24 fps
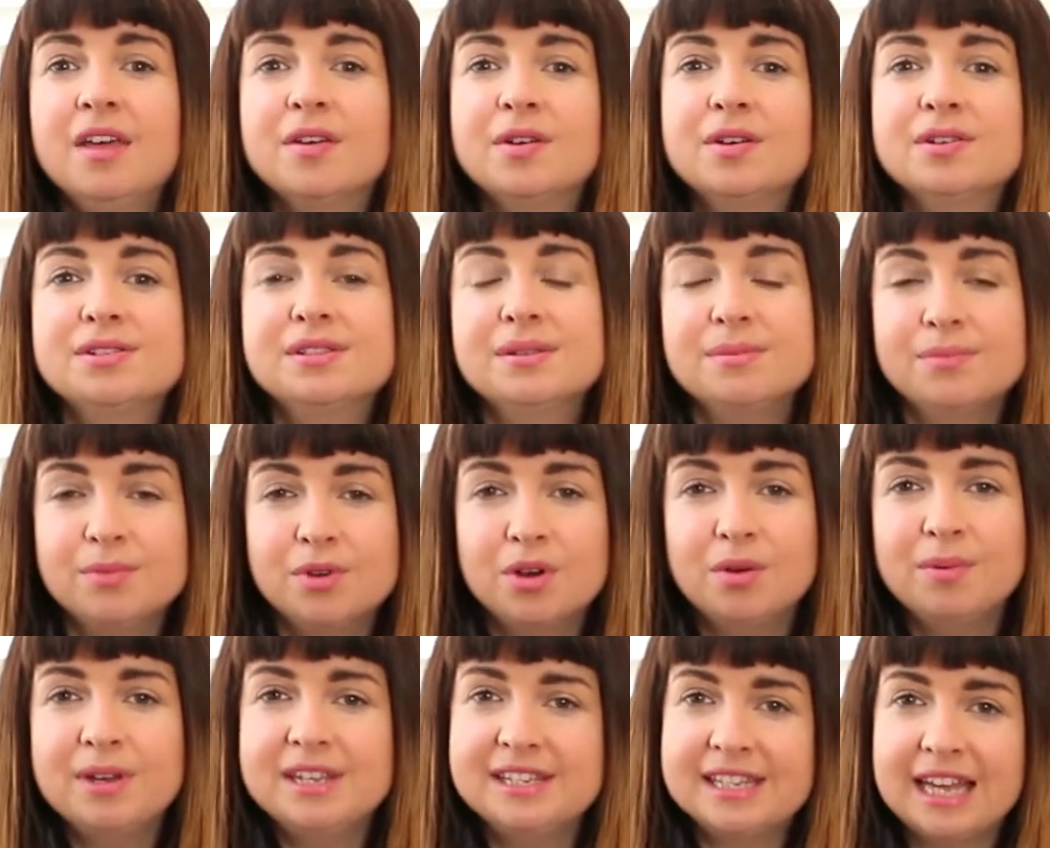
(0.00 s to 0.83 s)
because the
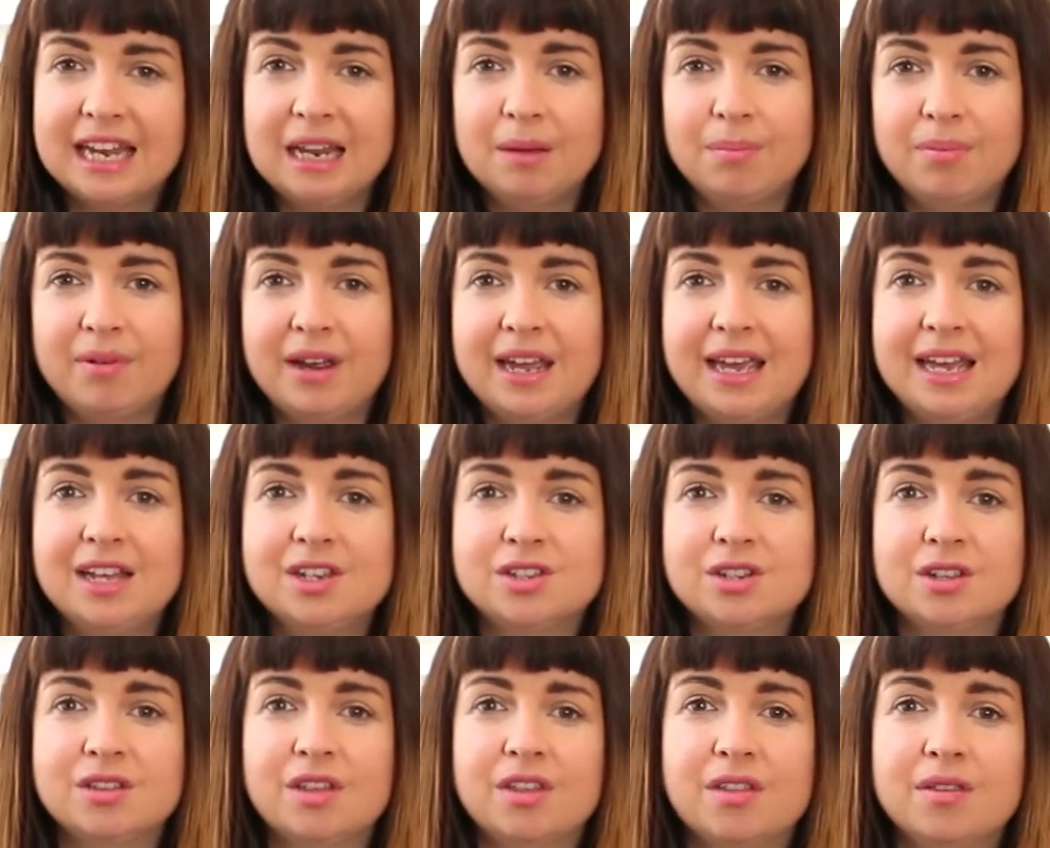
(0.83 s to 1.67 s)
more we celebrate
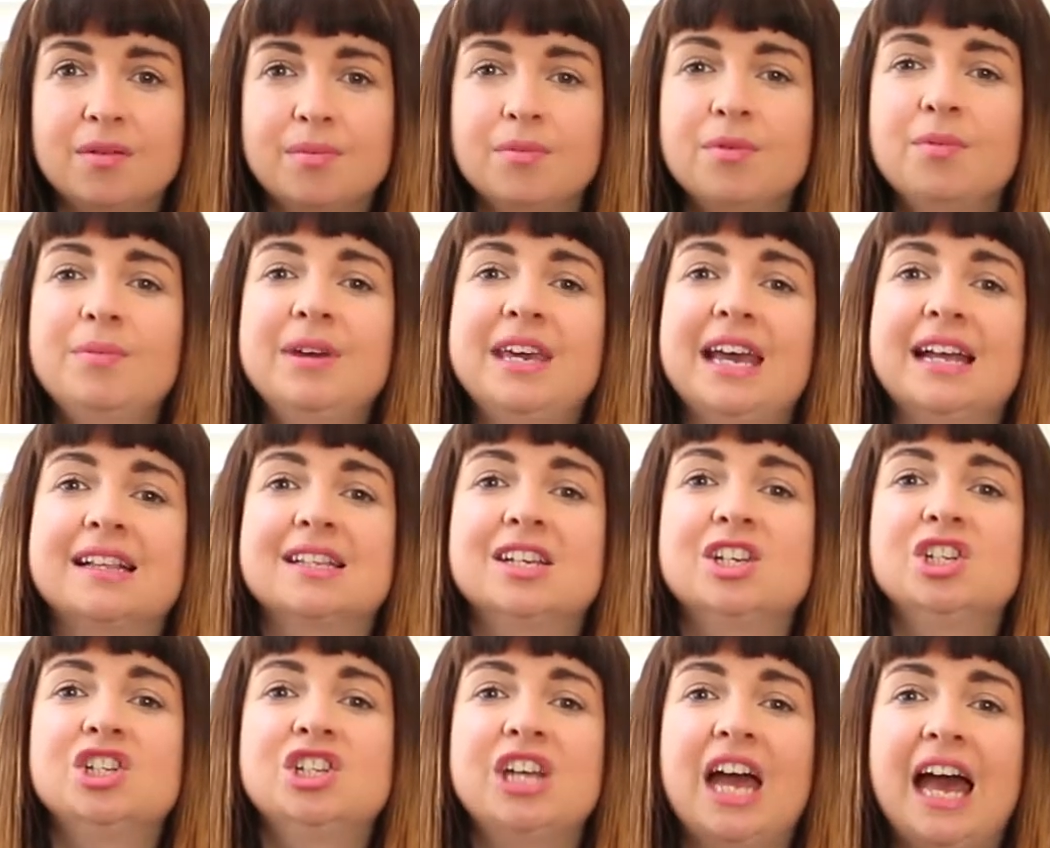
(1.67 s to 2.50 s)
each other, the more we get
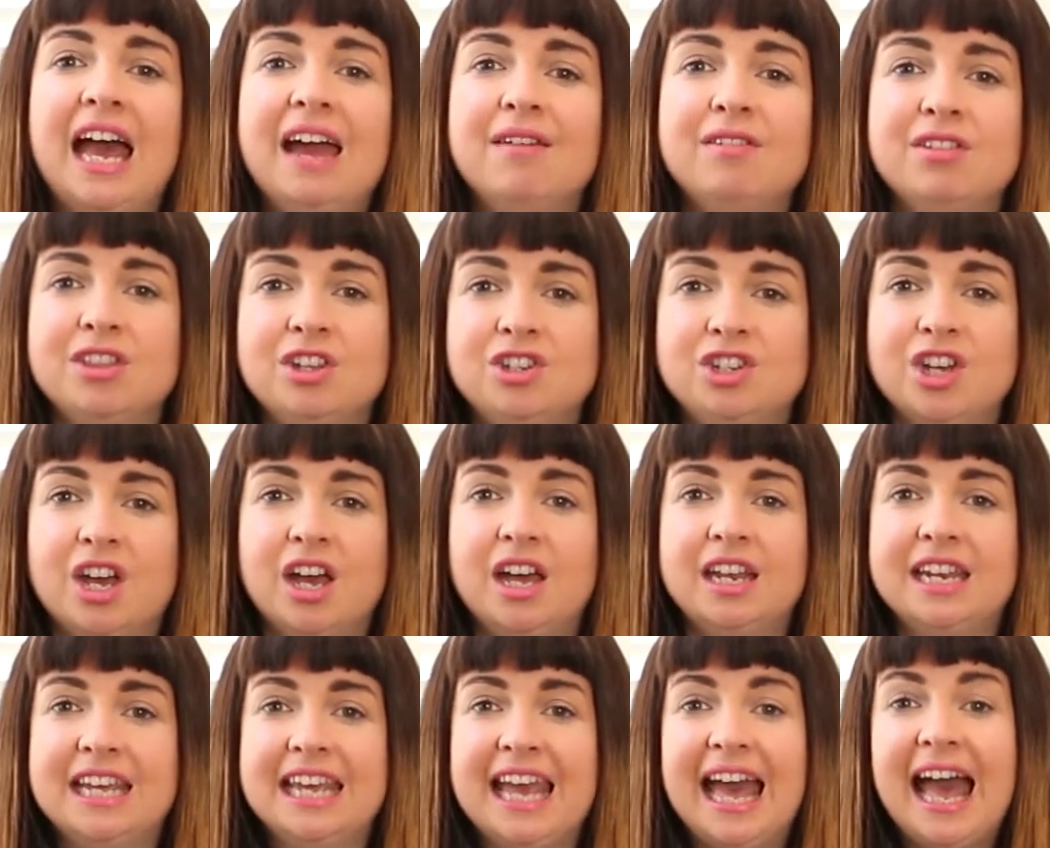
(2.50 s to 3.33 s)
to share in the
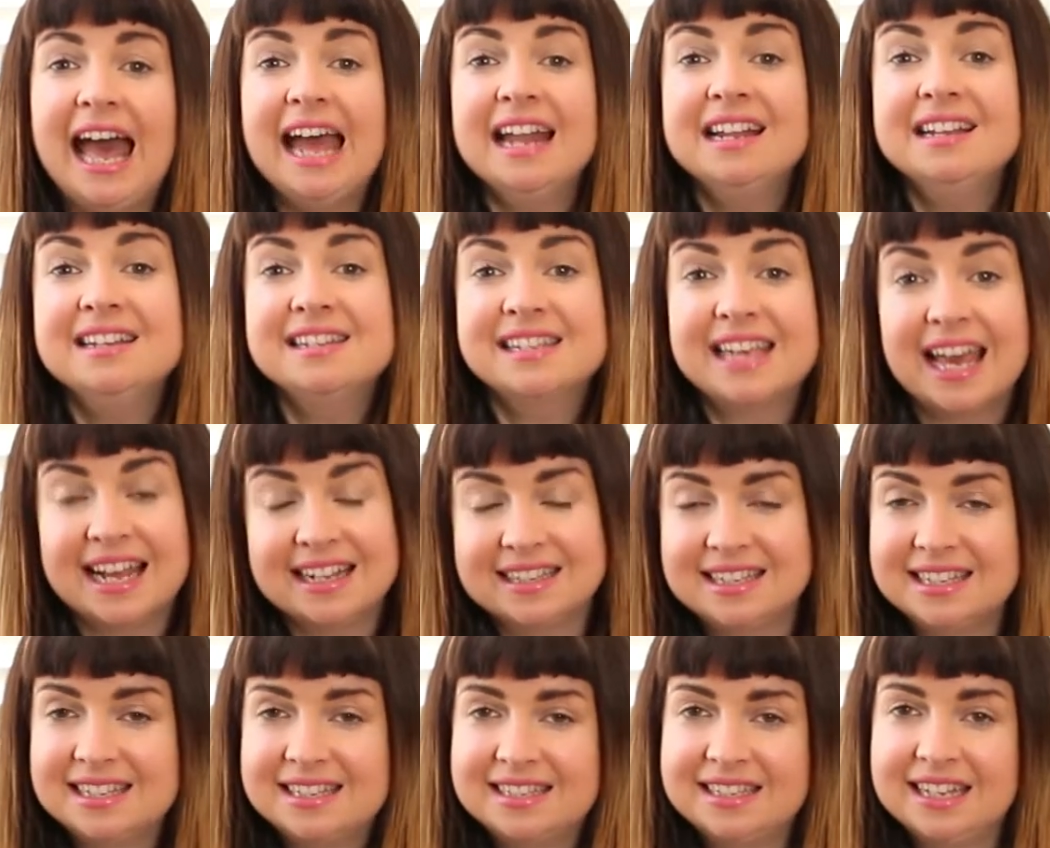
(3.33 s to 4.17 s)
journey and
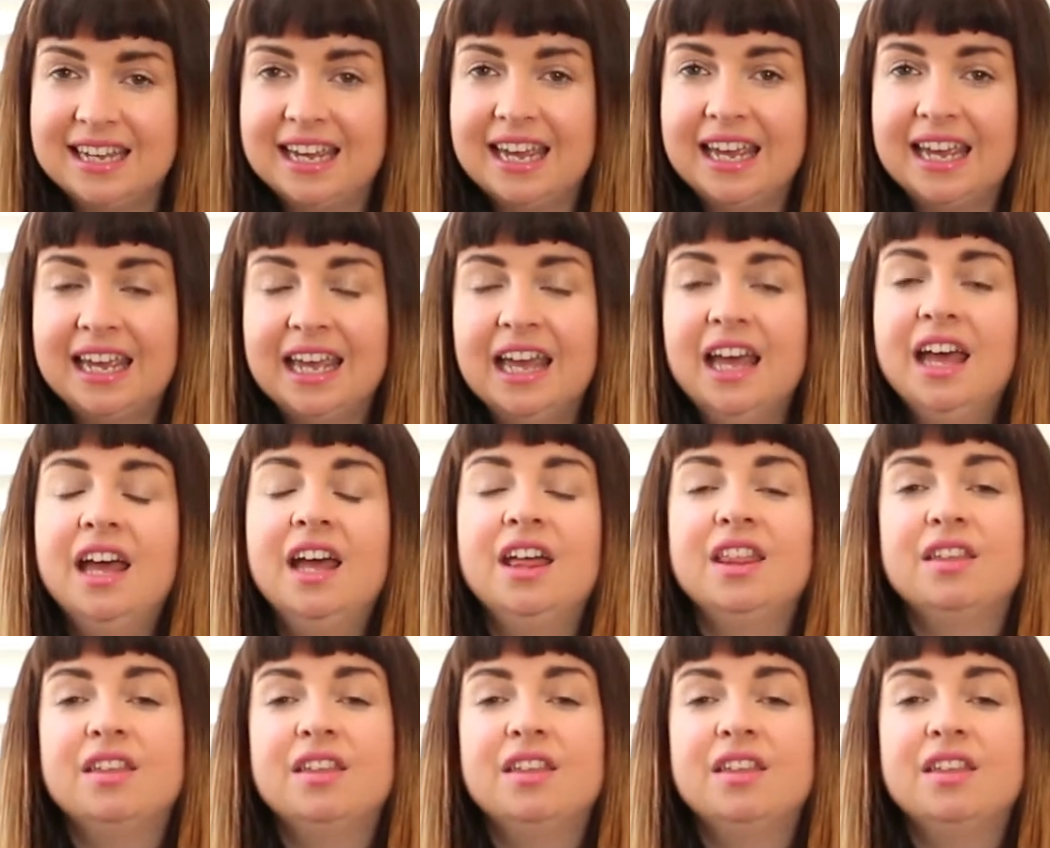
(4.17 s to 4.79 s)
get to see